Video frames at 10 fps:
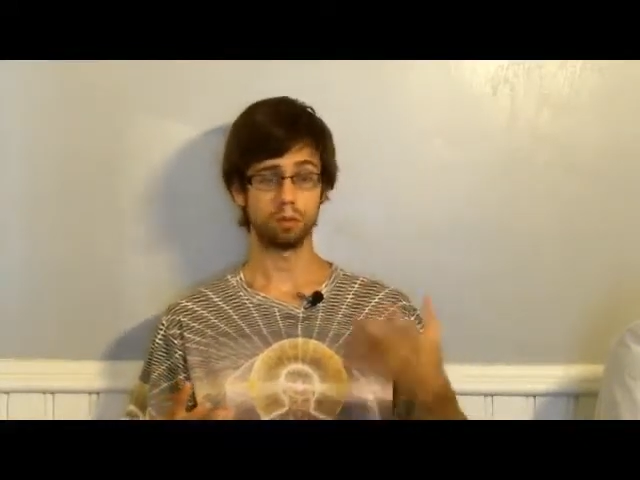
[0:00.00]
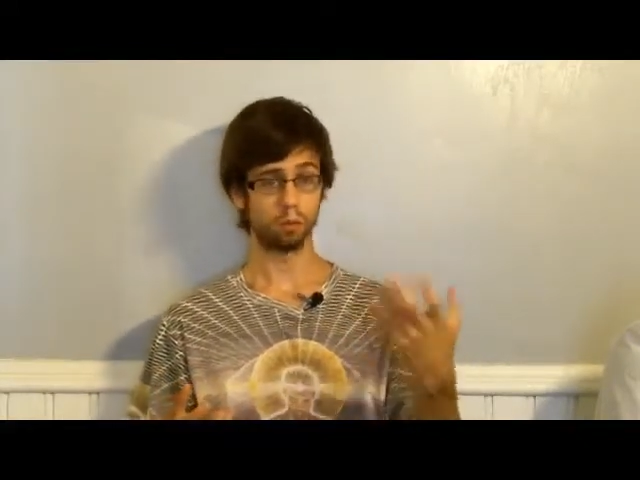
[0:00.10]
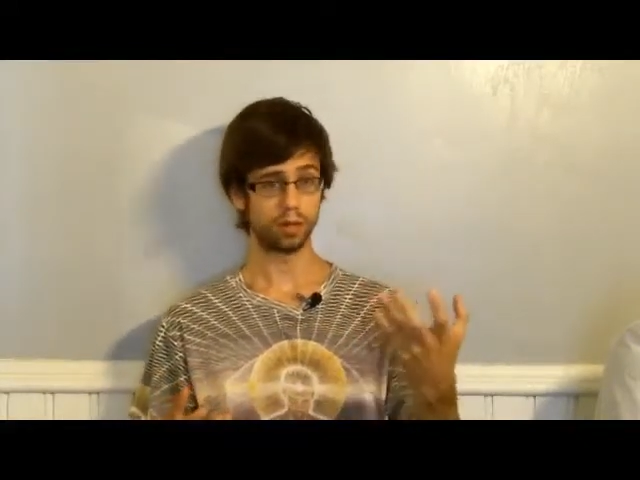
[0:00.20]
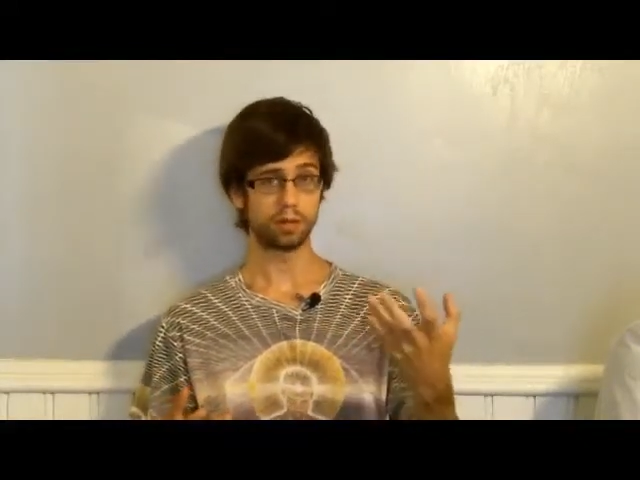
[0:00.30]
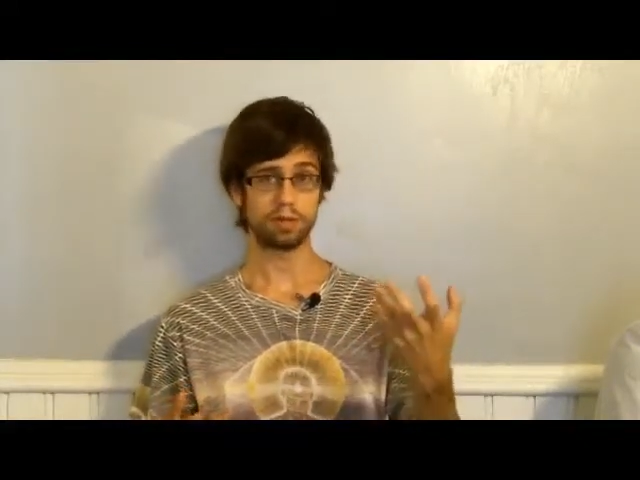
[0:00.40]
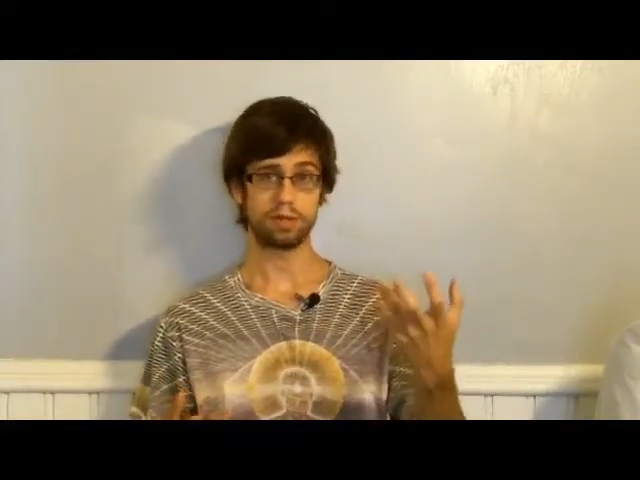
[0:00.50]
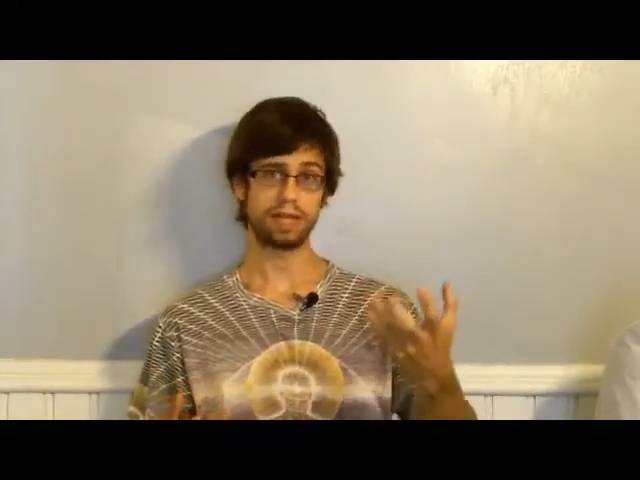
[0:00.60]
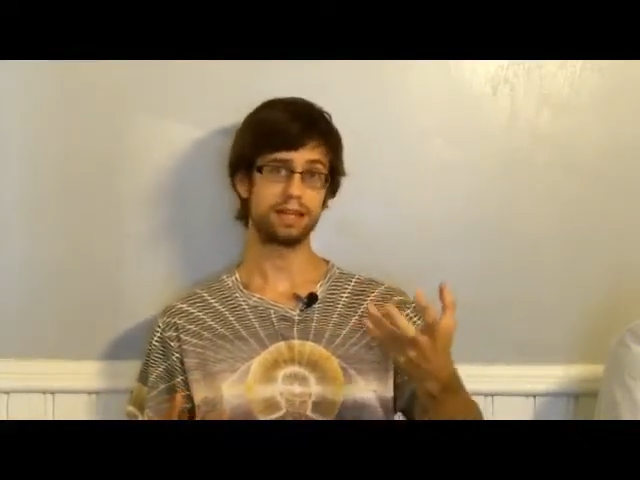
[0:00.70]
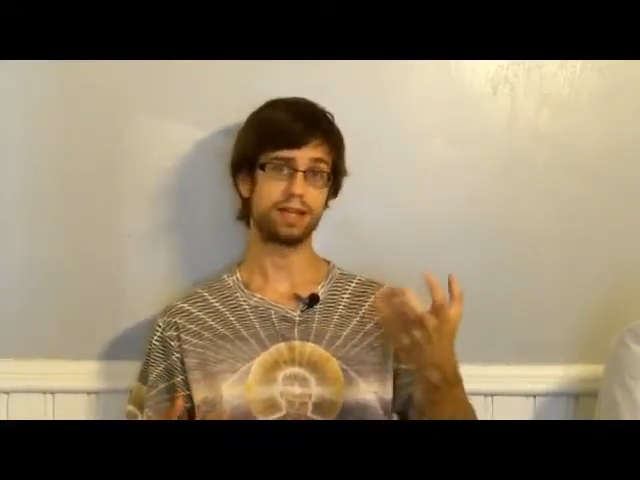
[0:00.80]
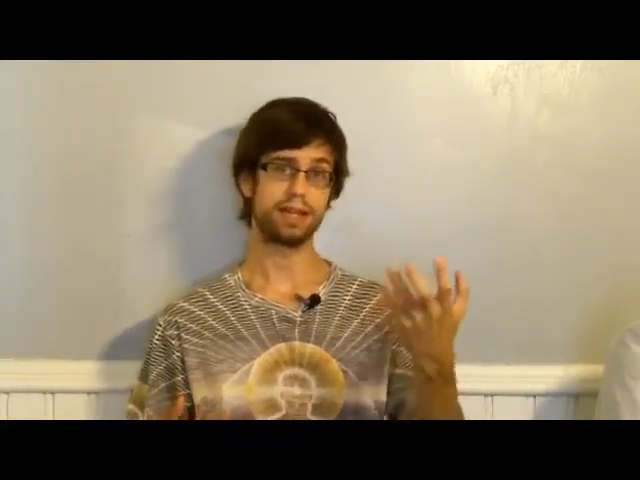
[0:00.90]
real
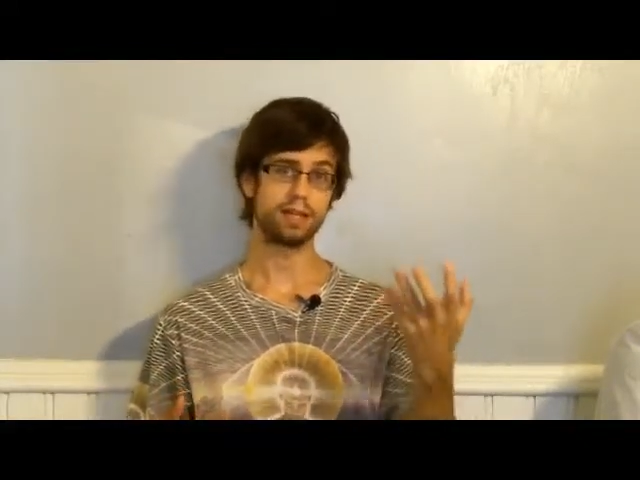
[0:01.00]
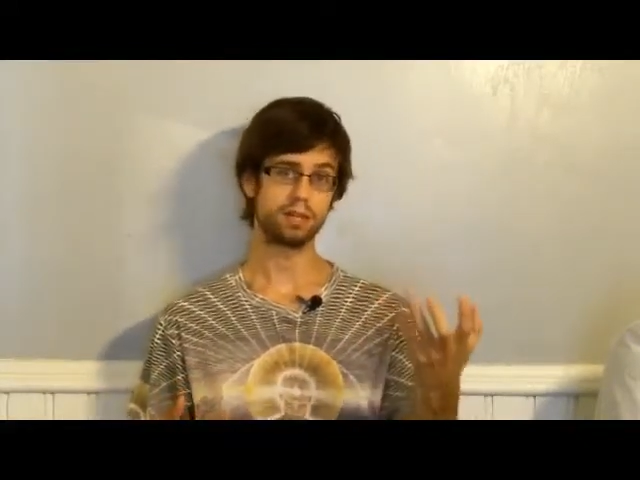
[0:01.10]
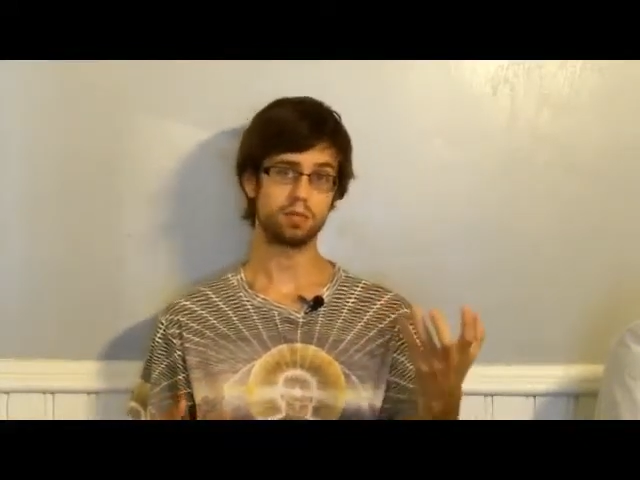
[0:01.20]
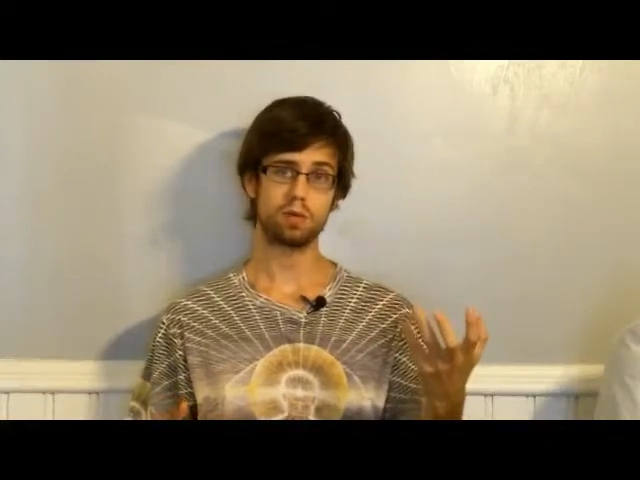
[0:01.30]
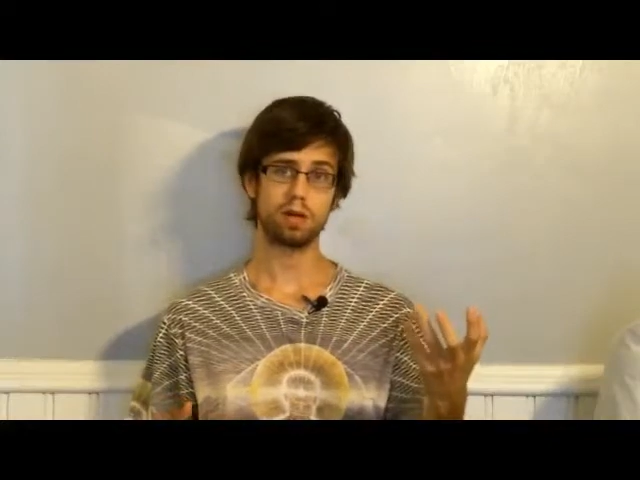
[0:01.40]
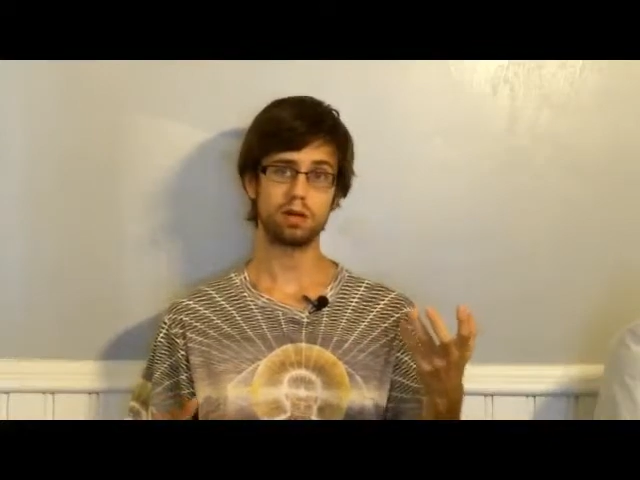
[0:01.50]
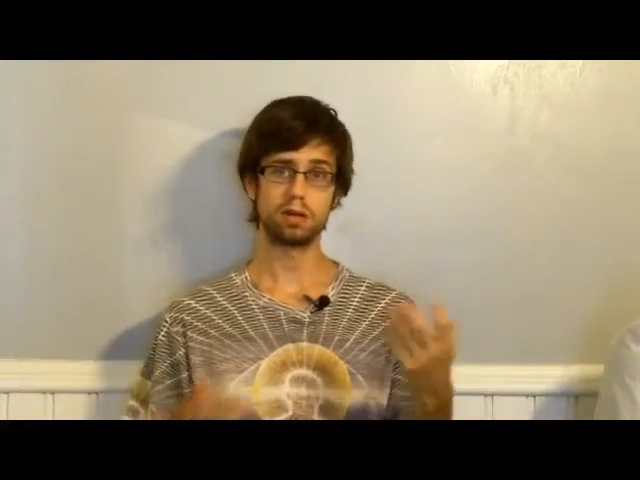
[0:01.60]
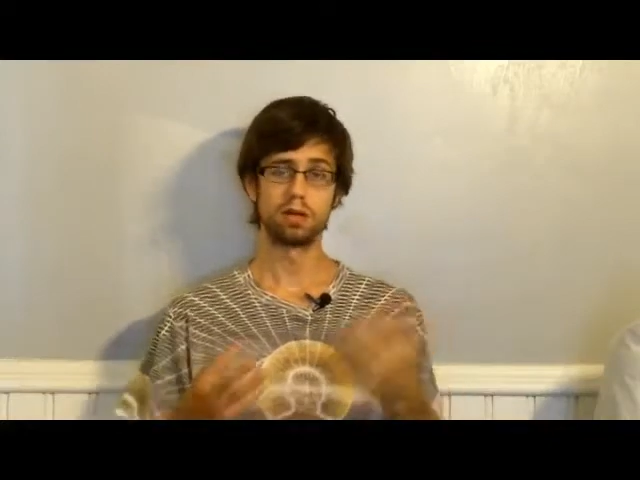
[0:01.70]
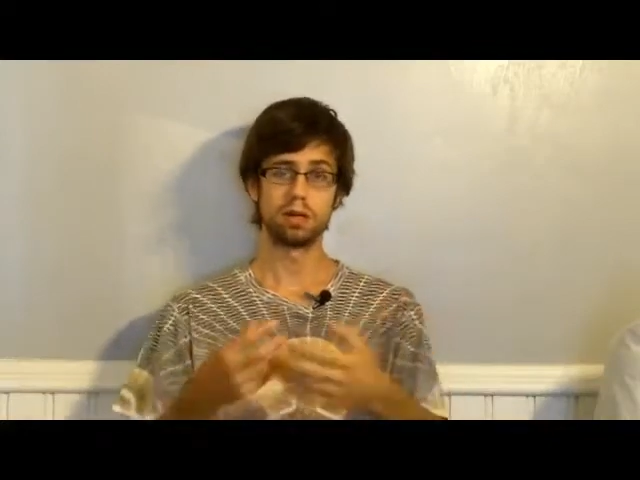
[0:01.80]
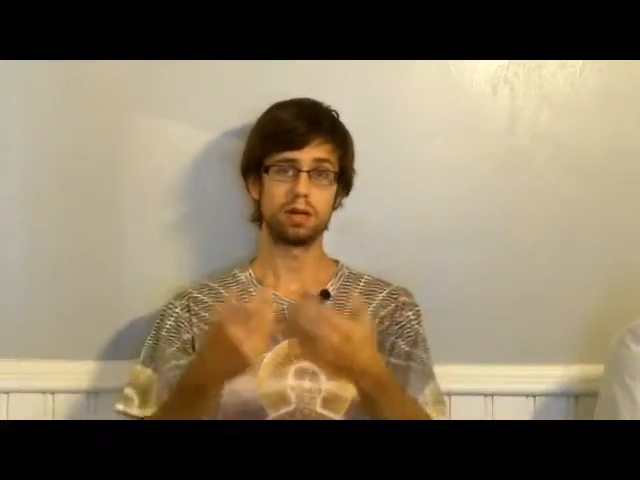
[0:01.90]
thing that is
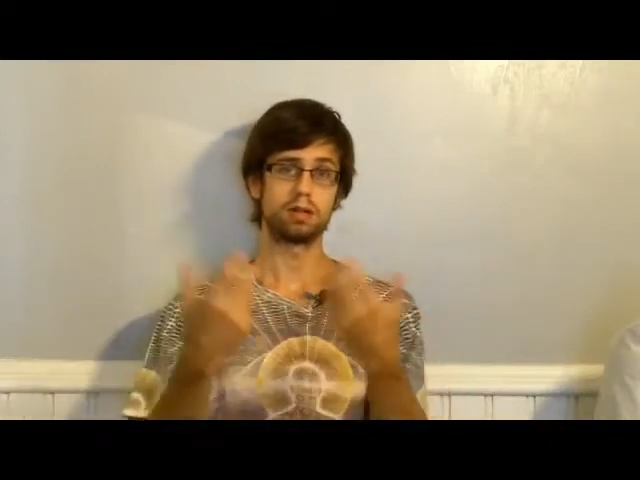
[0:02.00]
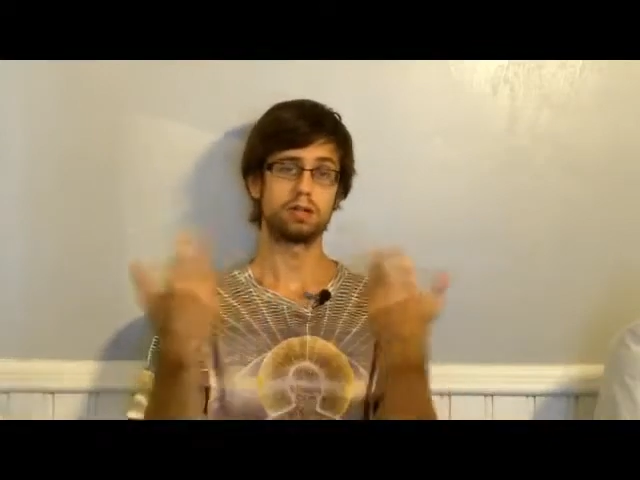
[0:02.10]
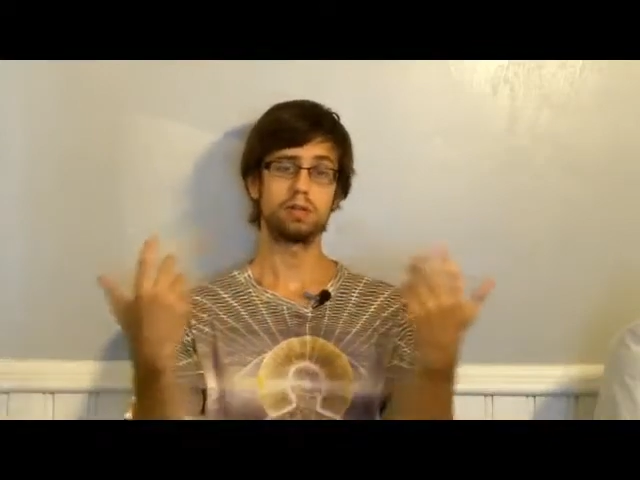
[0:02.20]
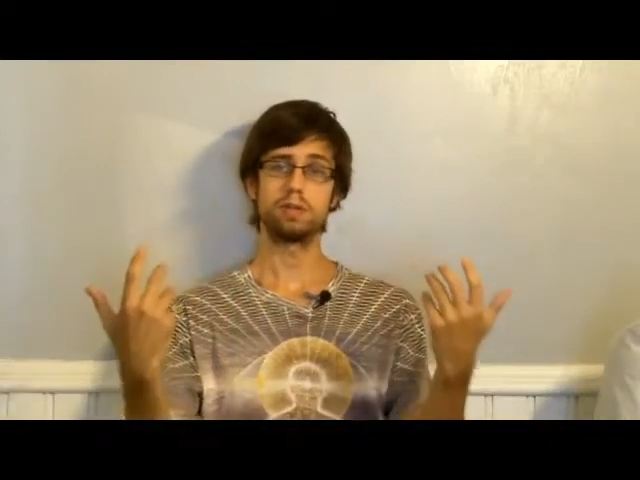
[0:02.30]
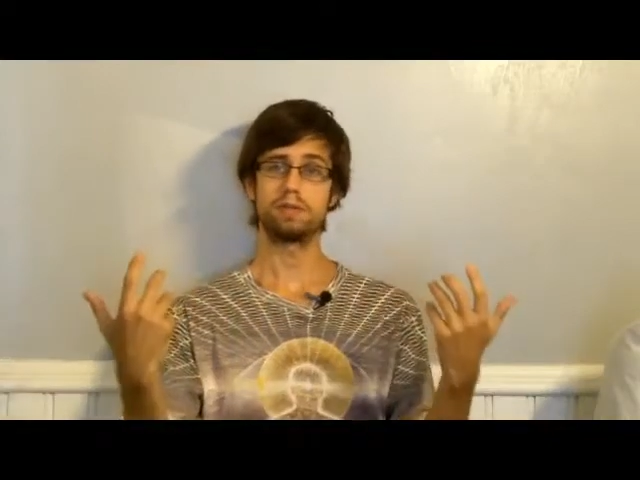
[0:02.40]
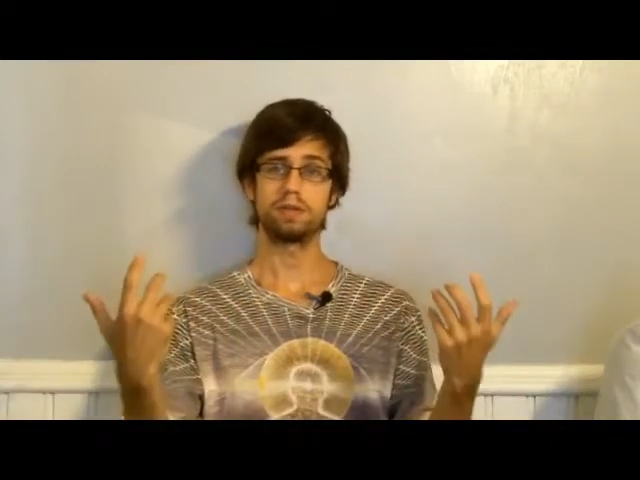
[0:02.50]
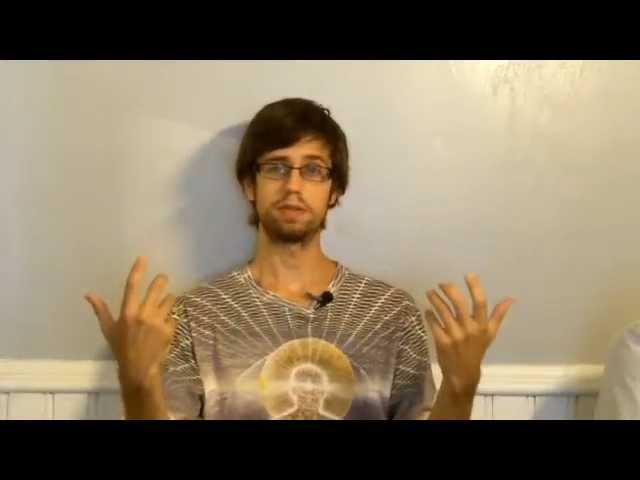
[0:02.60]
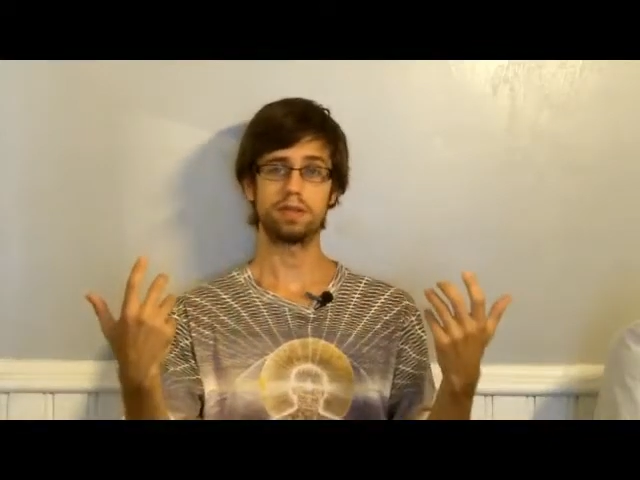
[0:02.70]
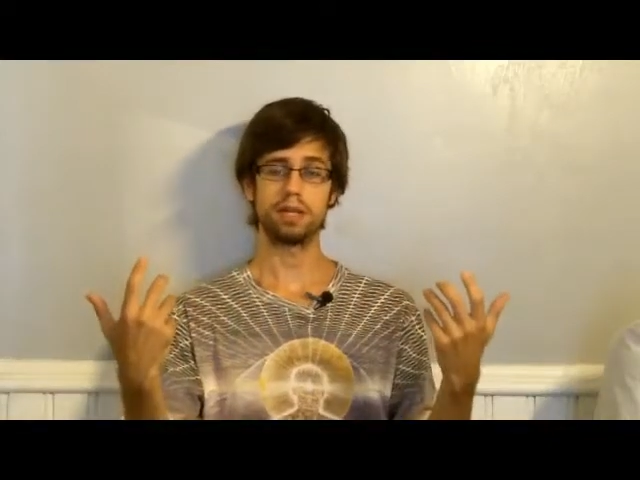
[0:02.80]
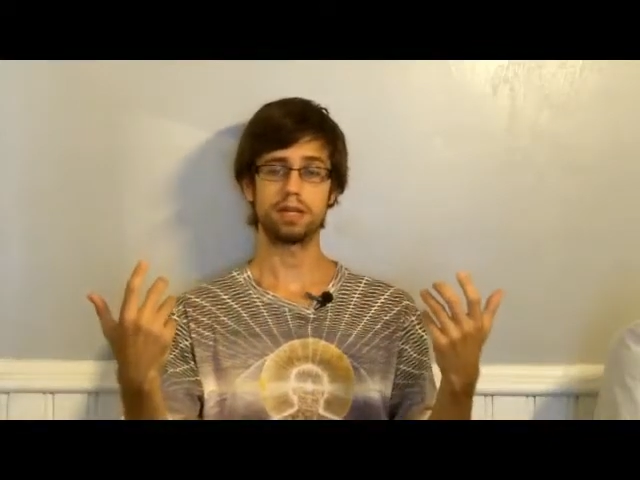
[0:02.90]
water are two
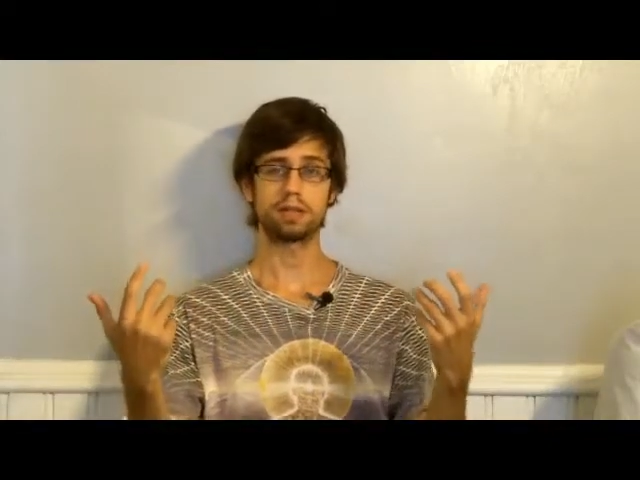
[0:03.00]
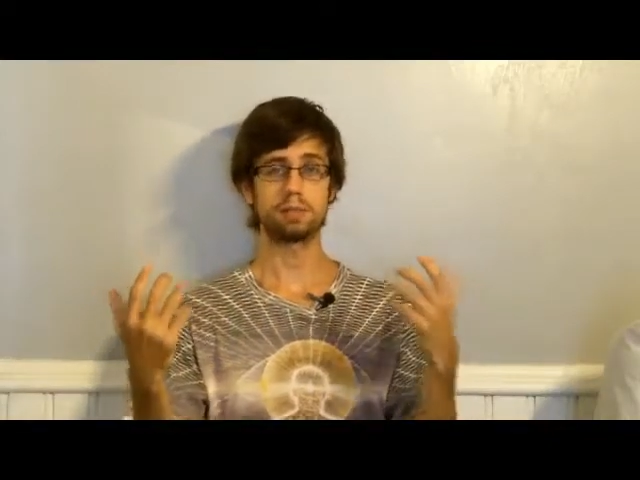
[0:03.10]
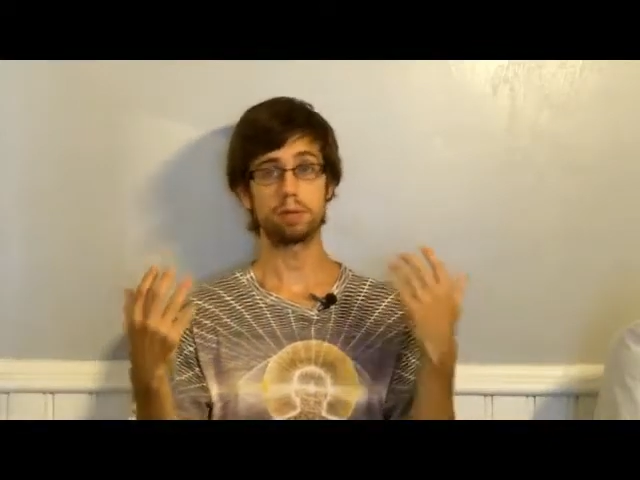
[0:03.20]
different things,